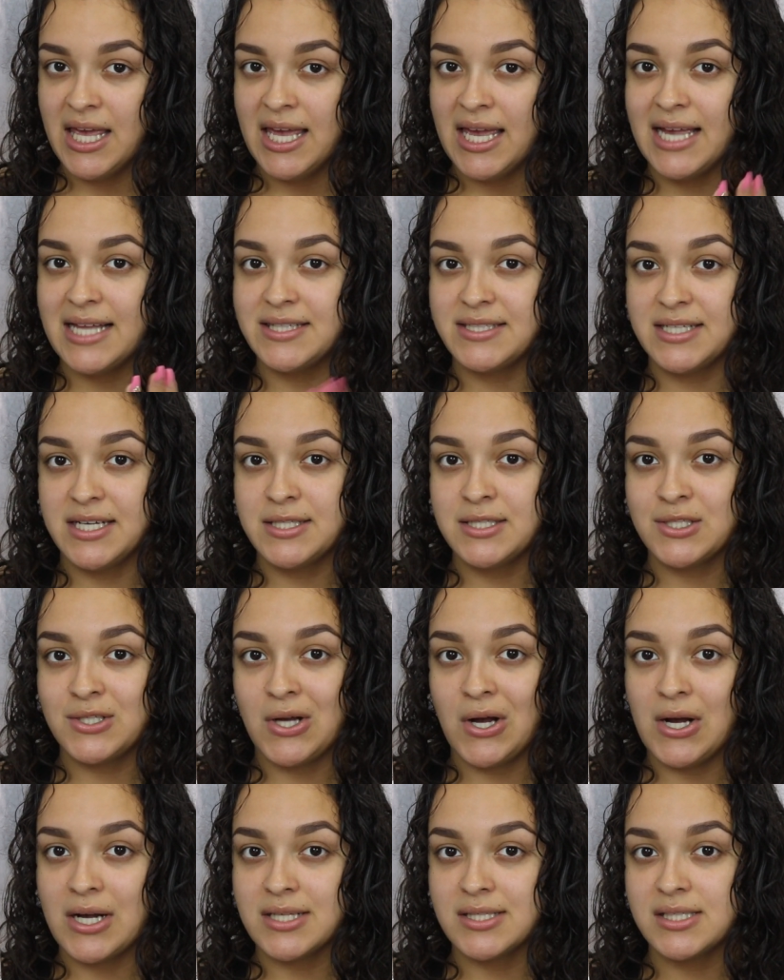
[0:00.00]
it does
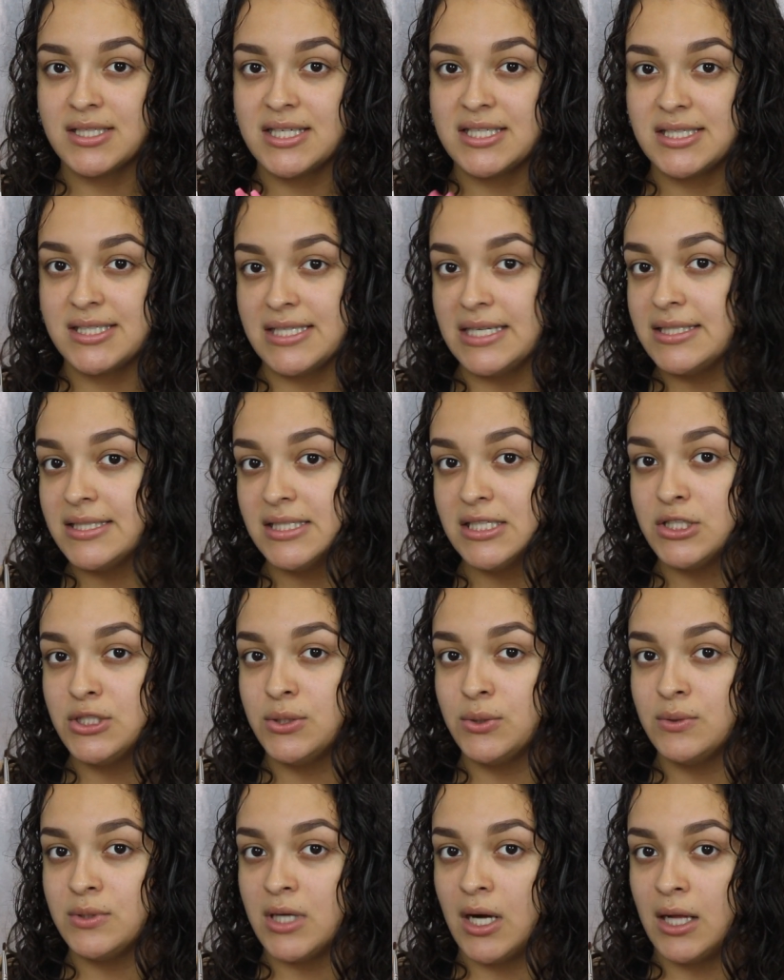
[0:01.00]
cost
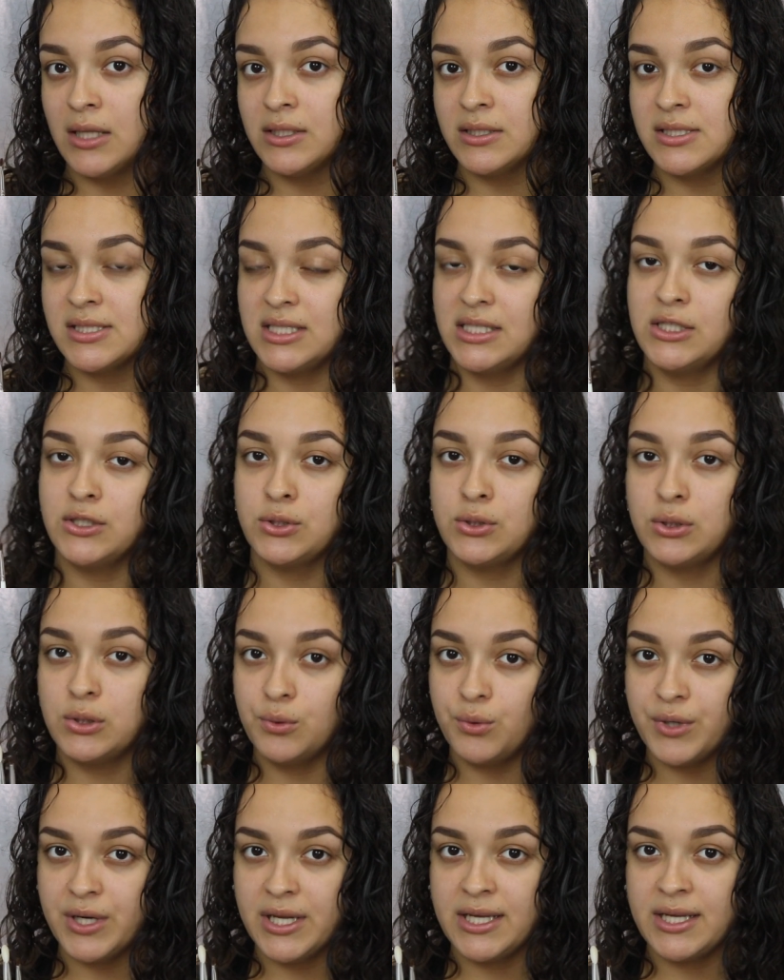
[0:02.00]
$62
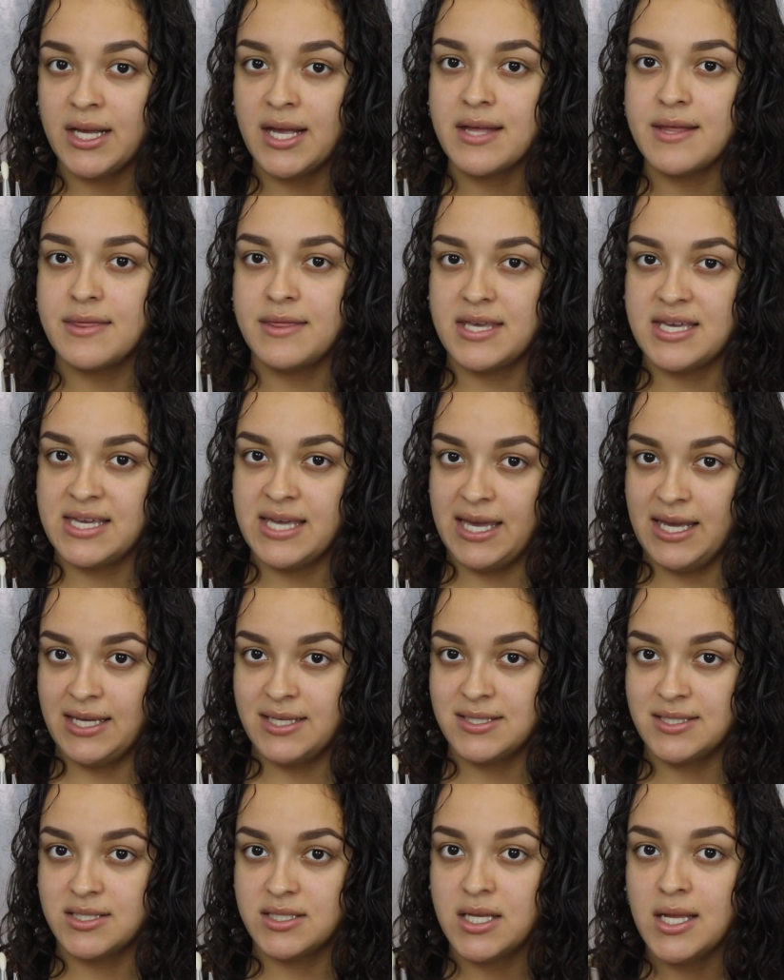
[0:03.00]
including the
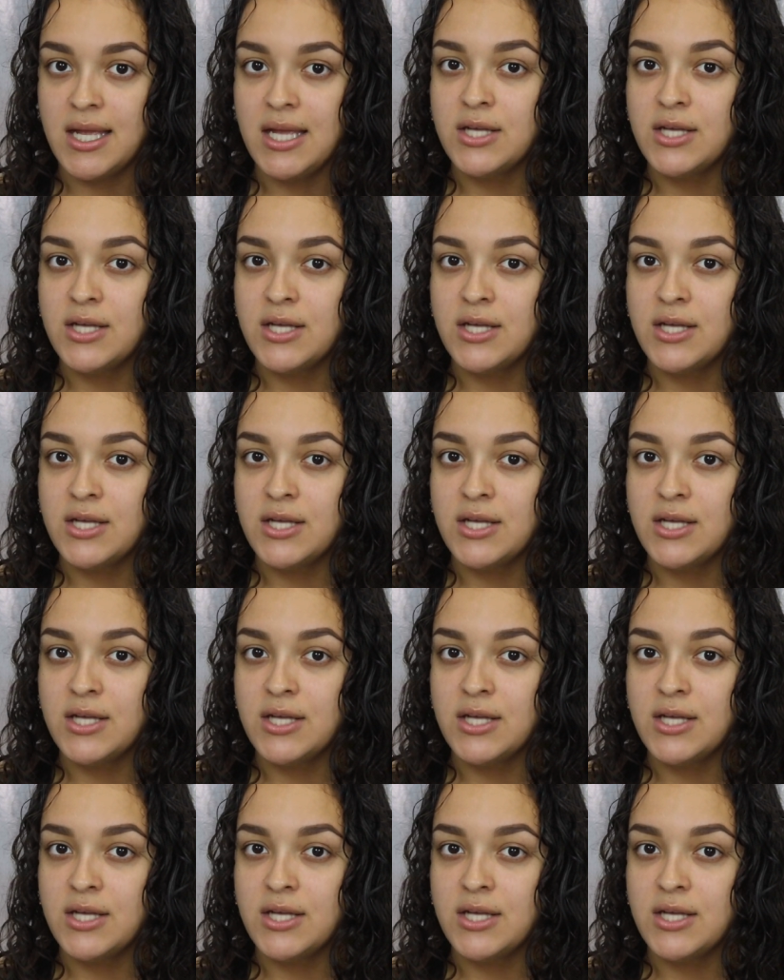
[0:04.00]
case.